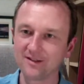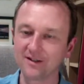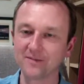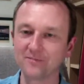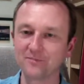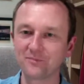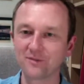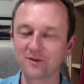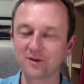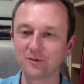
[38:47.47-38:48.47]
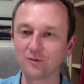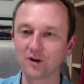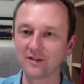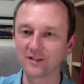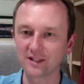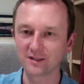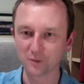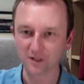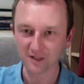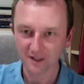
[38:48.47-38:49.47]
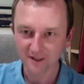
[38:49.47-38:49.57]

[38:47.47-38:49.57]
I know. I'll write these down one day.